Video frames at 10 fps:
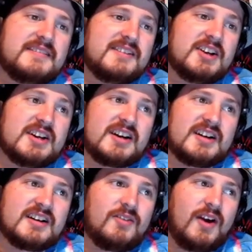Uh,
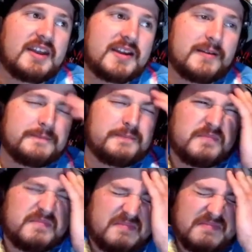like,
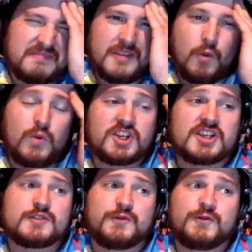which
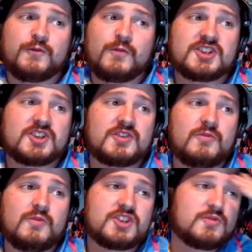is, which,
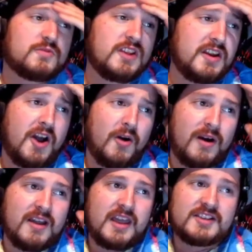which, you know,
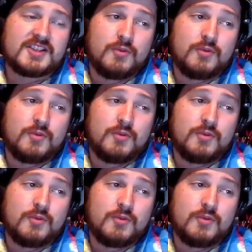is